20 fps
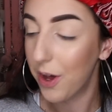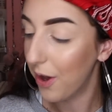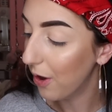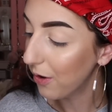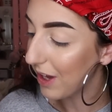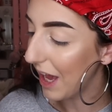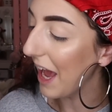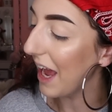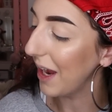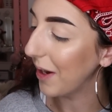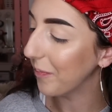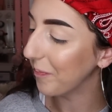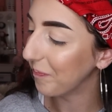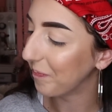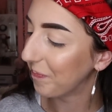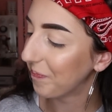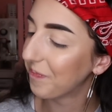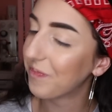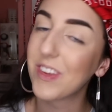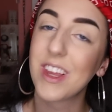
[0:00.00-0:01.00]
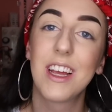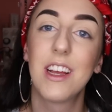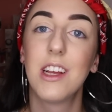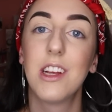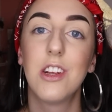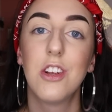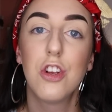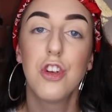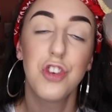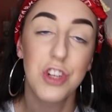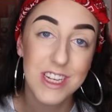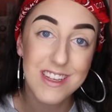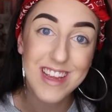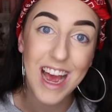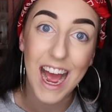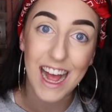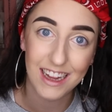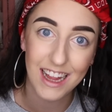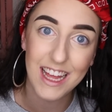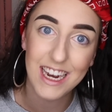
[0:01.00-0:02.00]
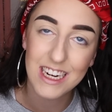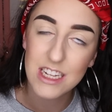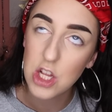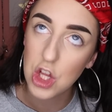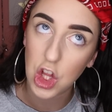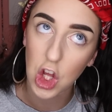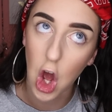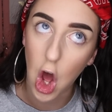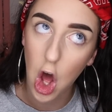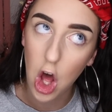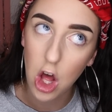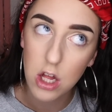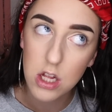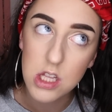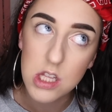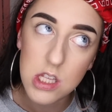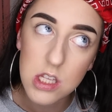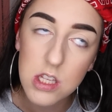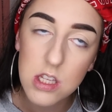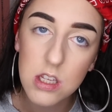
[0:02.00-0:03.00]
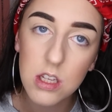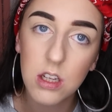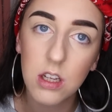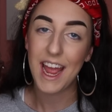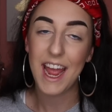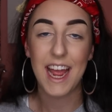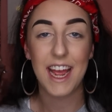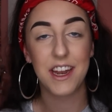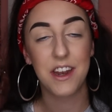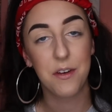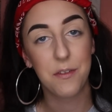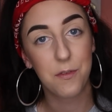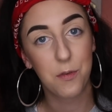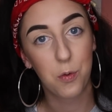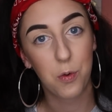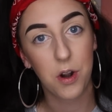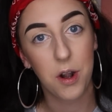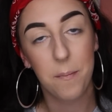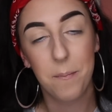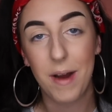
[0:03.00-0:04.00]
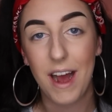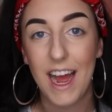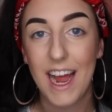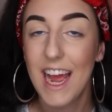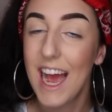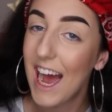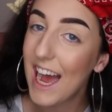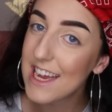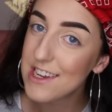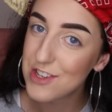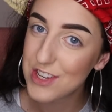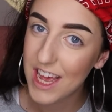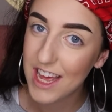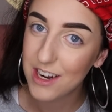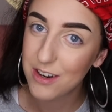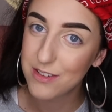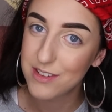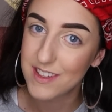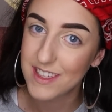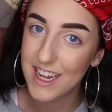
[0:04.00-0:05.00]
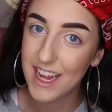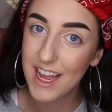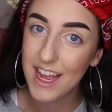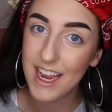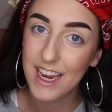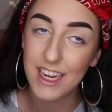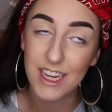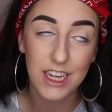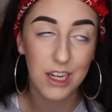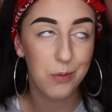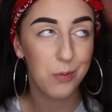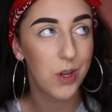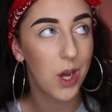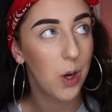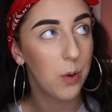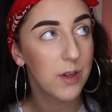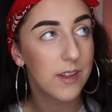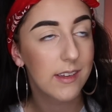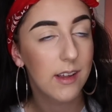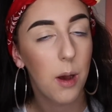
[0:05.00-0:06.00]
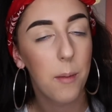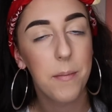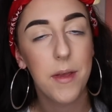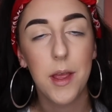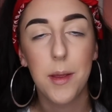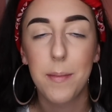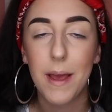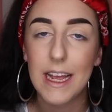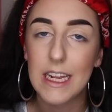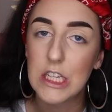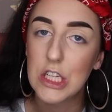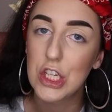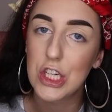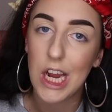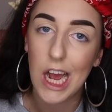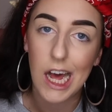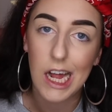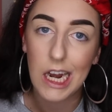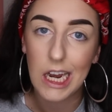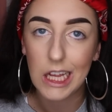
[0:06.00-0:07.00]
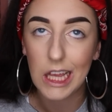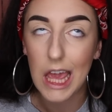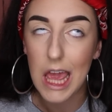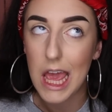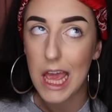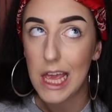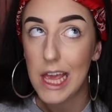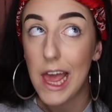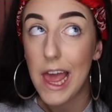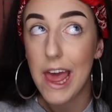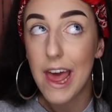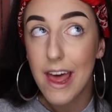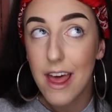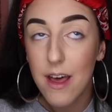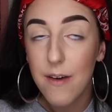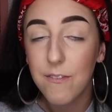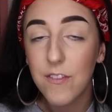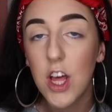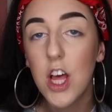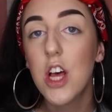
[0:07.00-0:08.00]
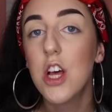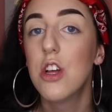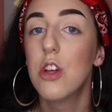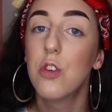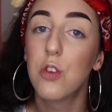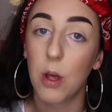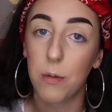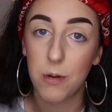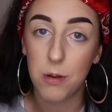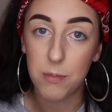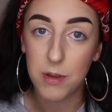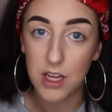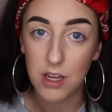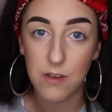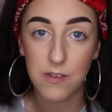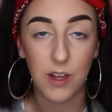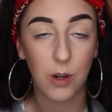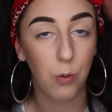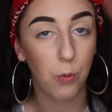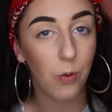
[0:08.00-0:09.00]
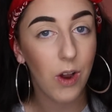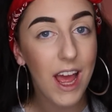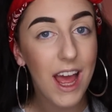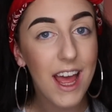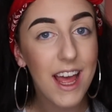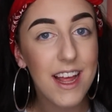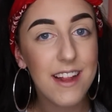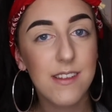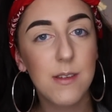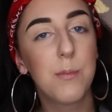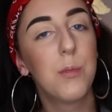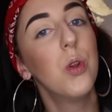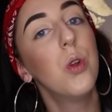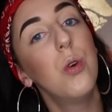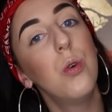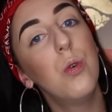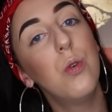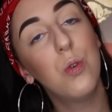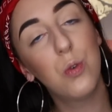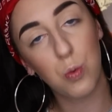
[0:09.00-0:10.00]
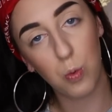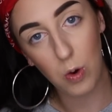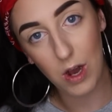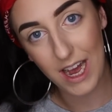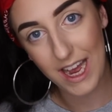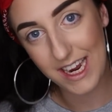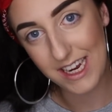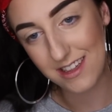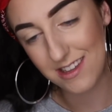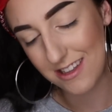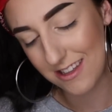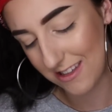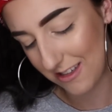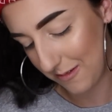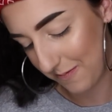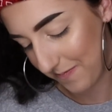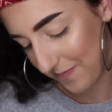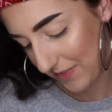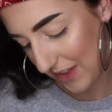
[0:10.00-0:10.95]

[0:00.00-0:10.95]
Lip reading: Okay, she's highlighted too. And for my eyeshadow today, you know it's gonna be patriotic AF. So I'm gonna be using reds, blues, whites,